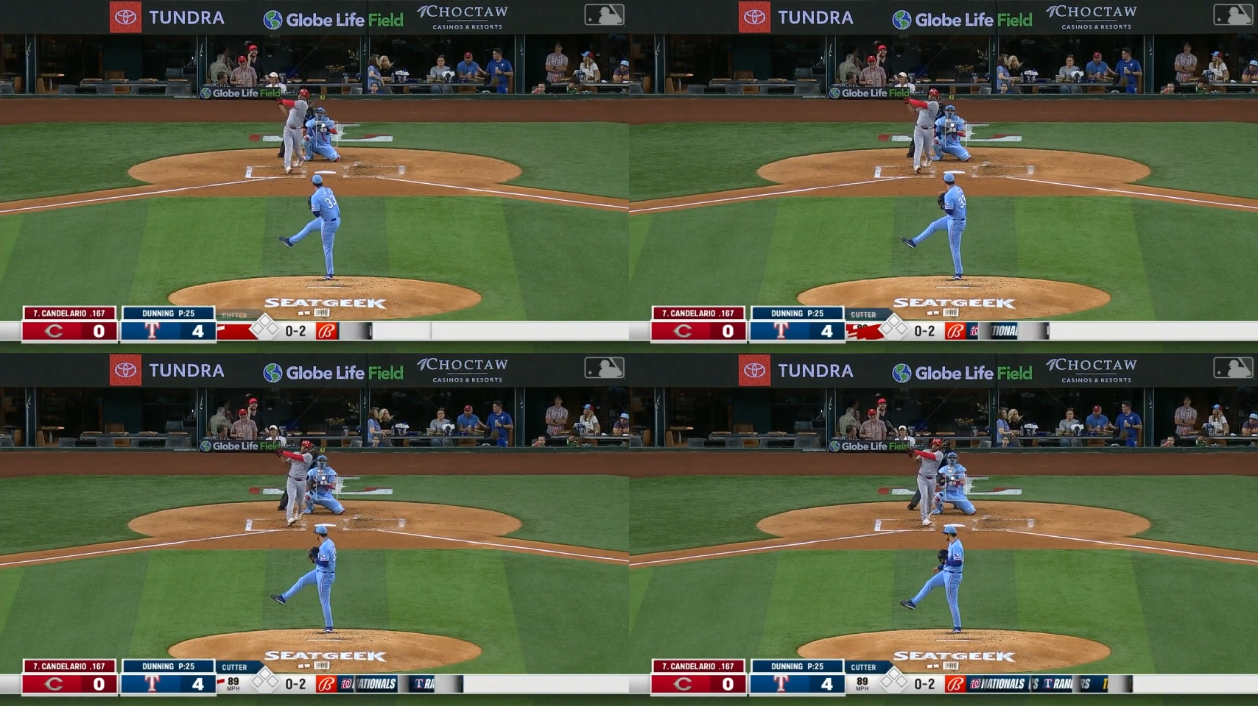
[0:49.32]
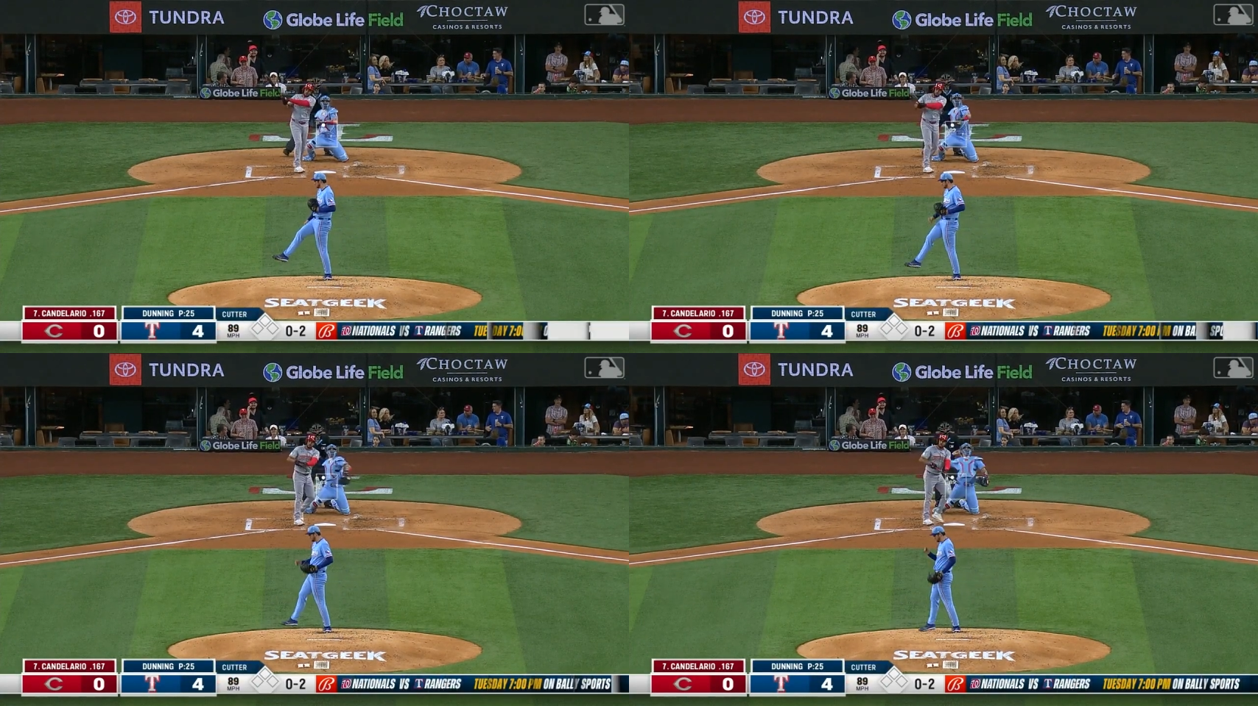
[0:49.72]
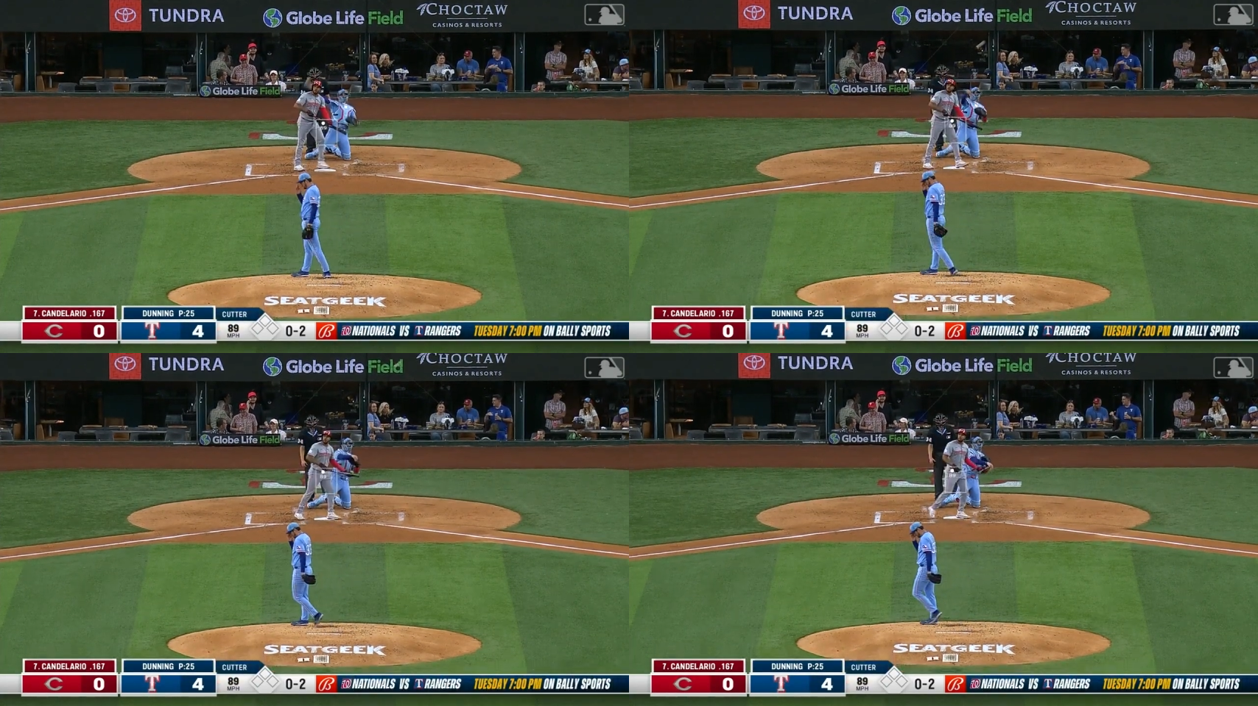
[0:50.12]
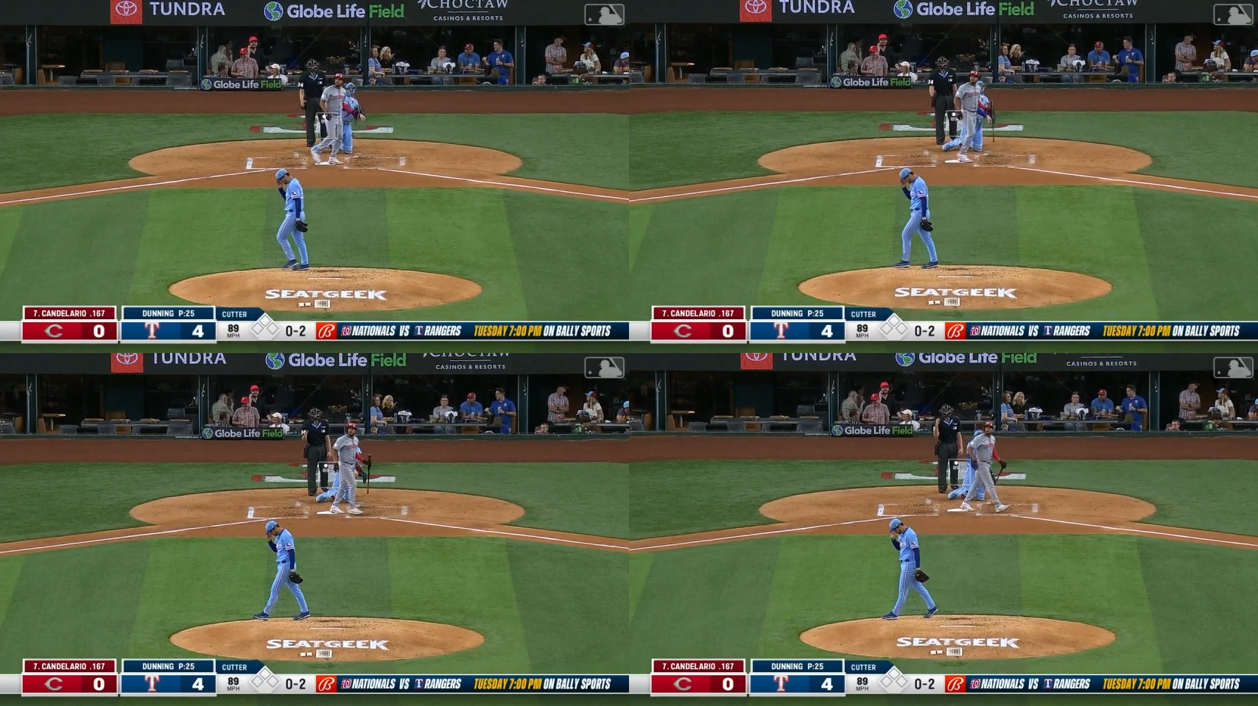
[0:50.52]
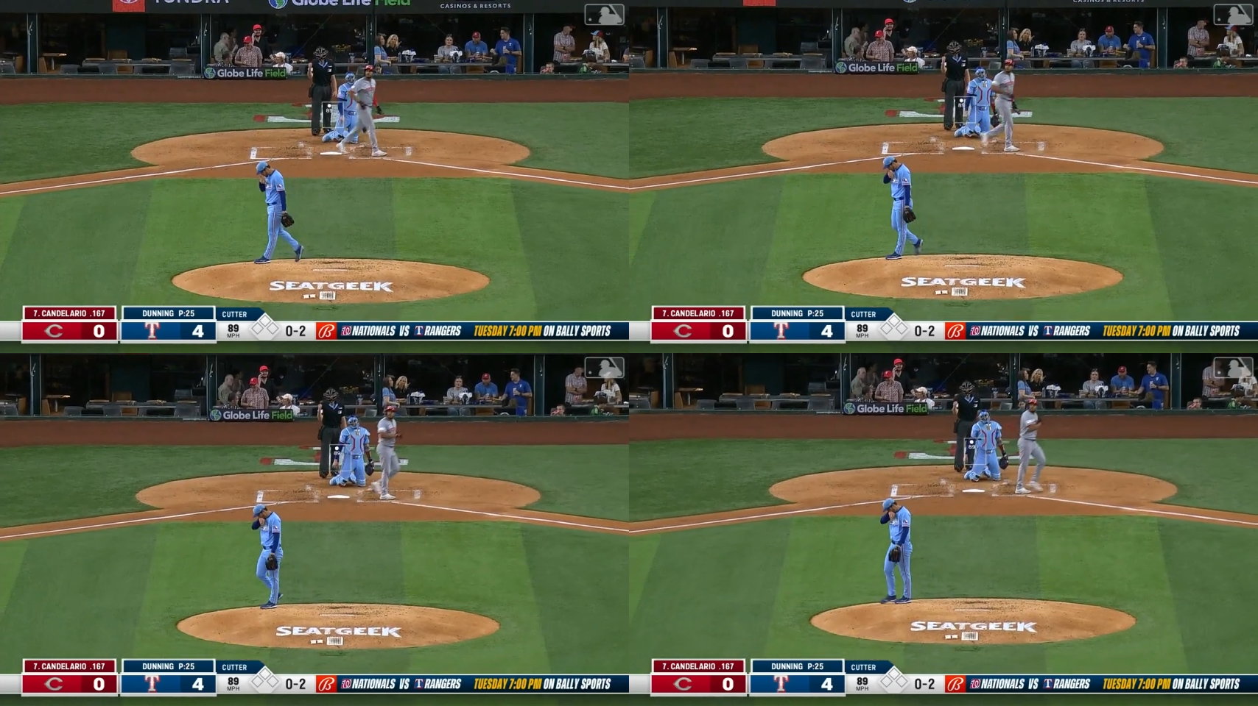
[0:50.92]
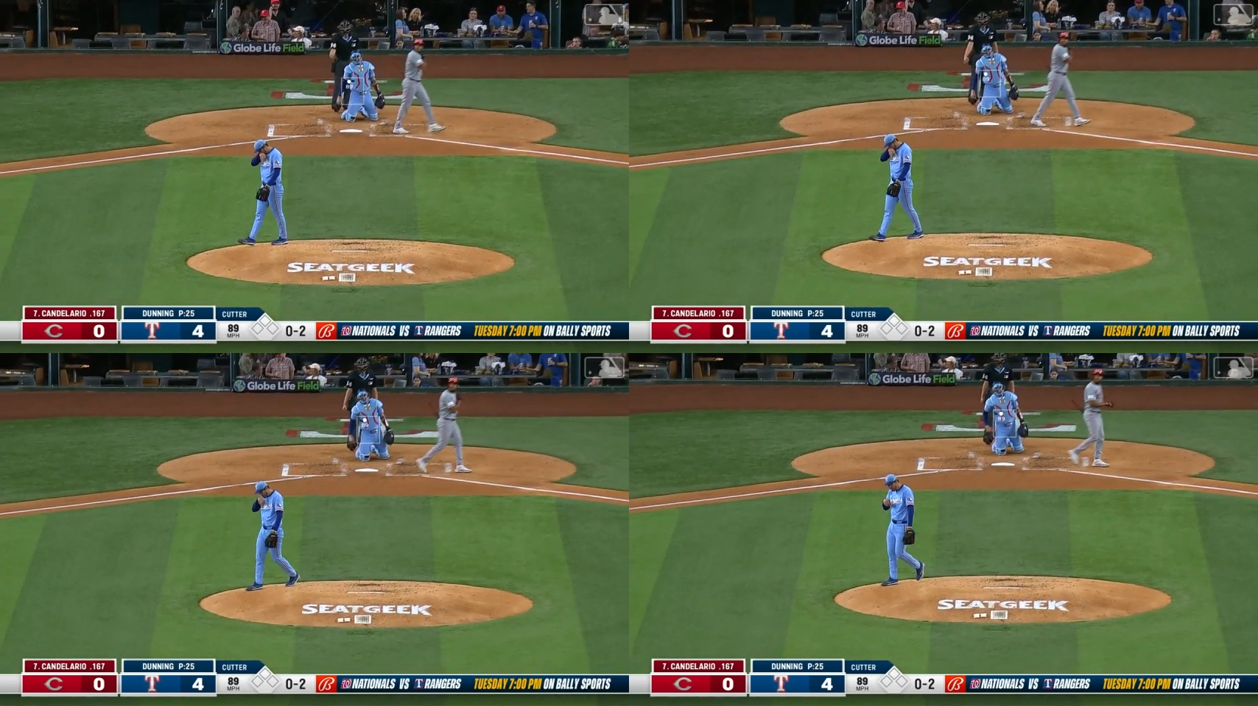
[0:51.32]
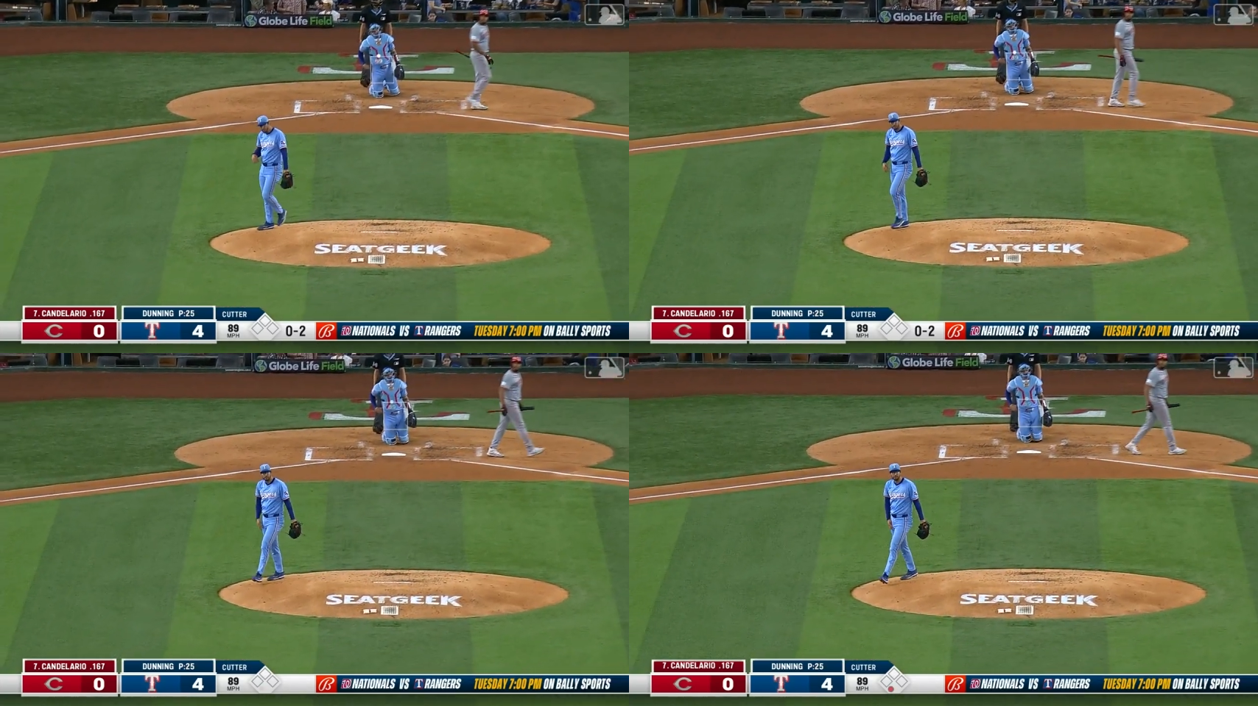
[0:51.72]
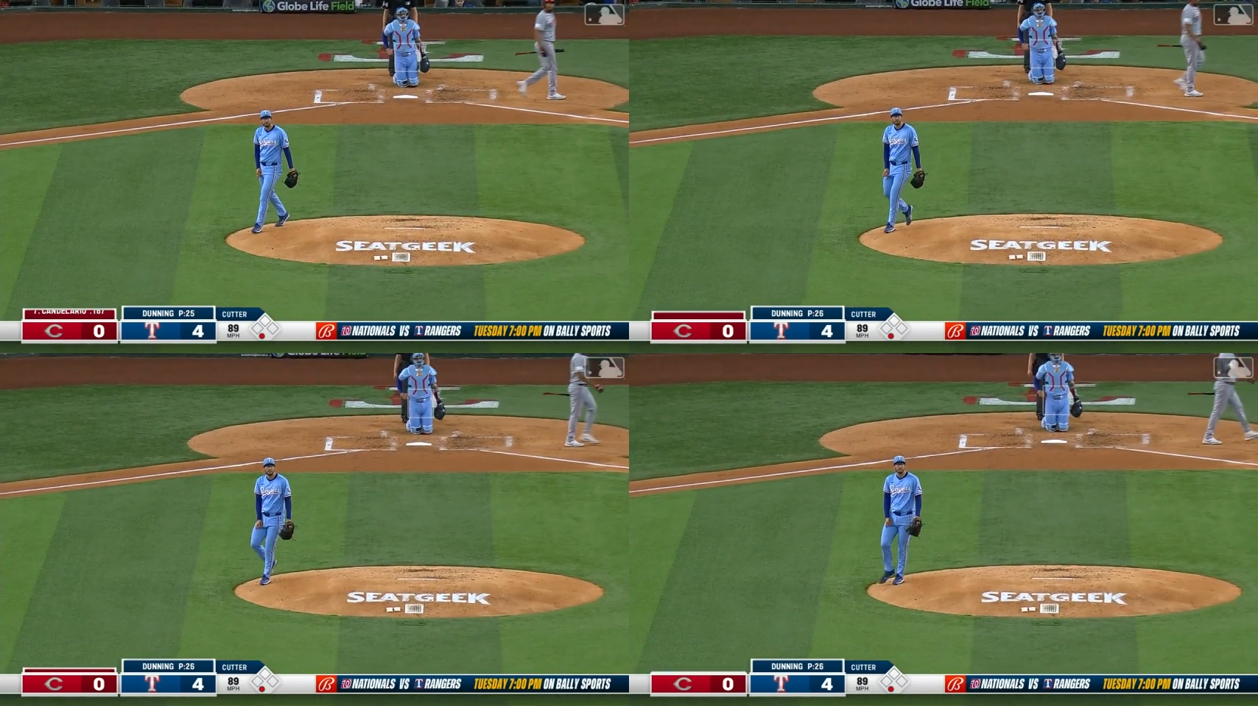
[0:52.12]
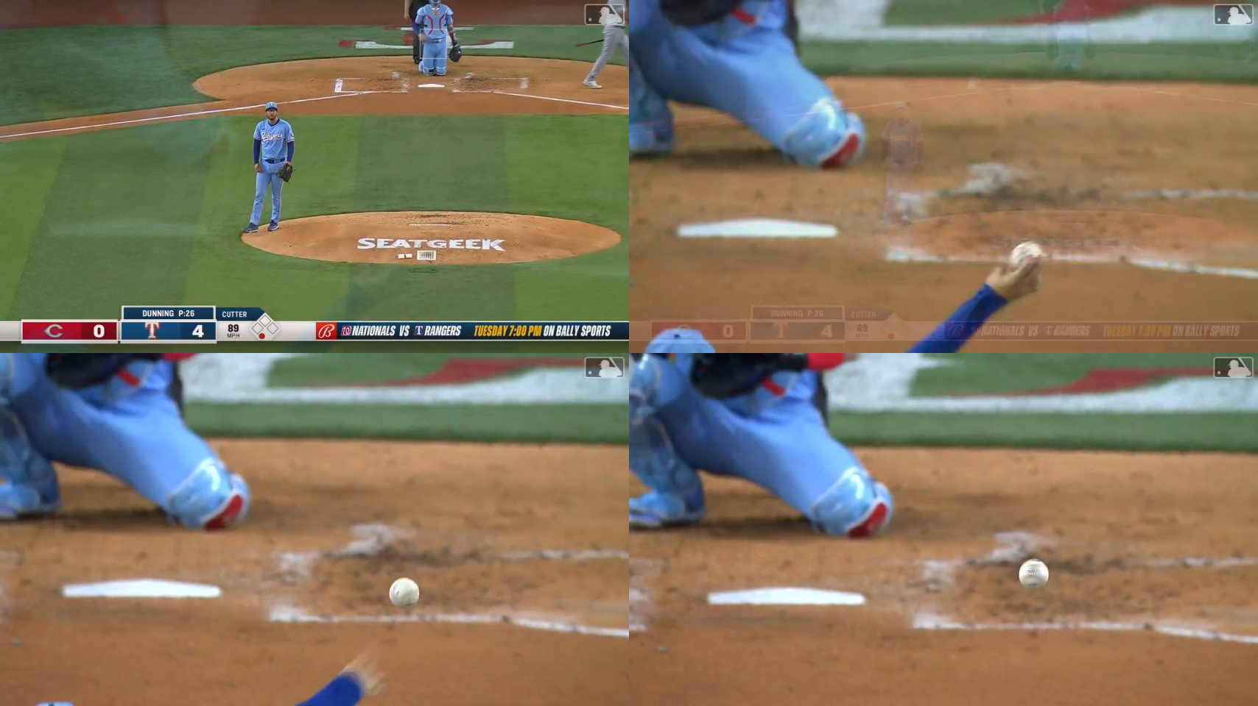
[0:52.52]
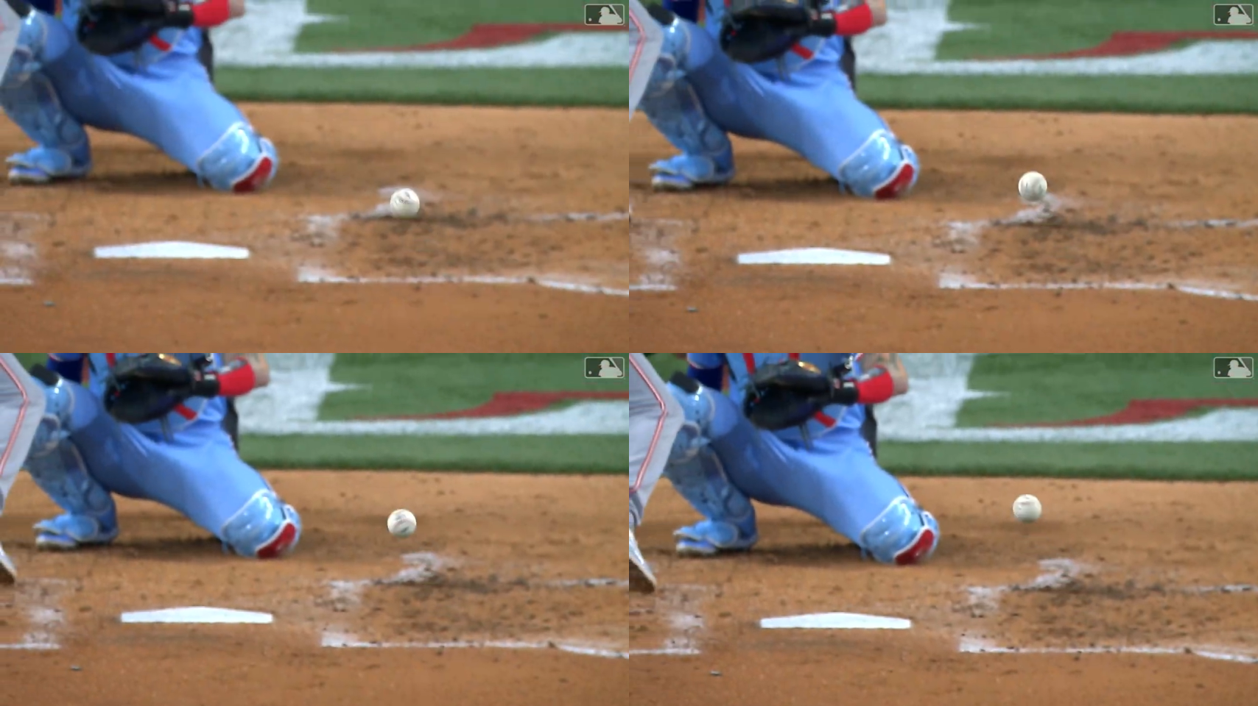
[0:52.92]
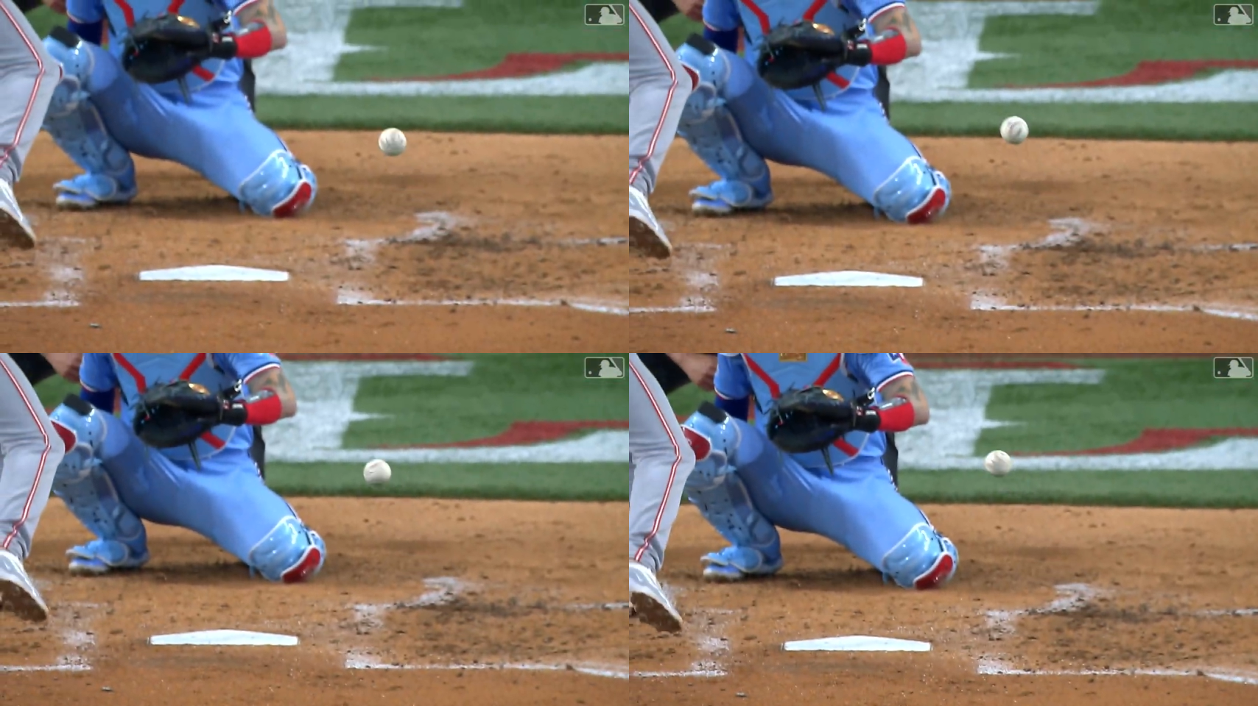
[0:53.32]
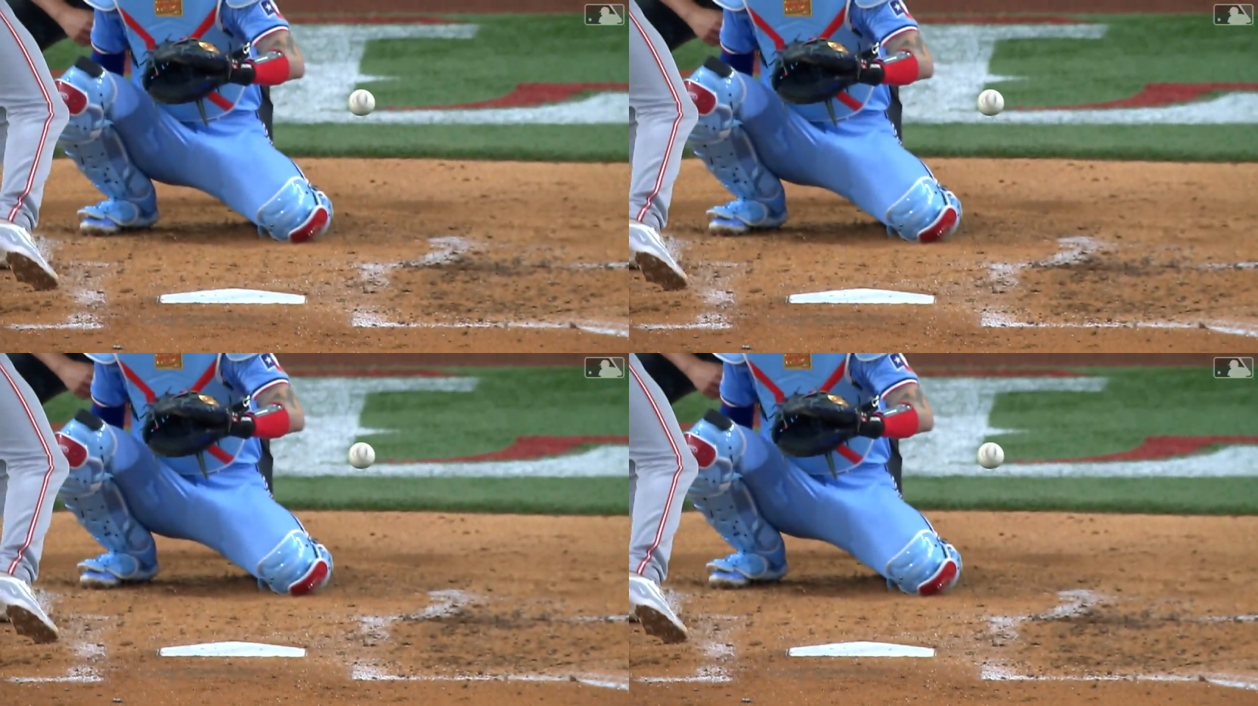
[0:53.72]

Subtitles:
[unreadable: no face in view]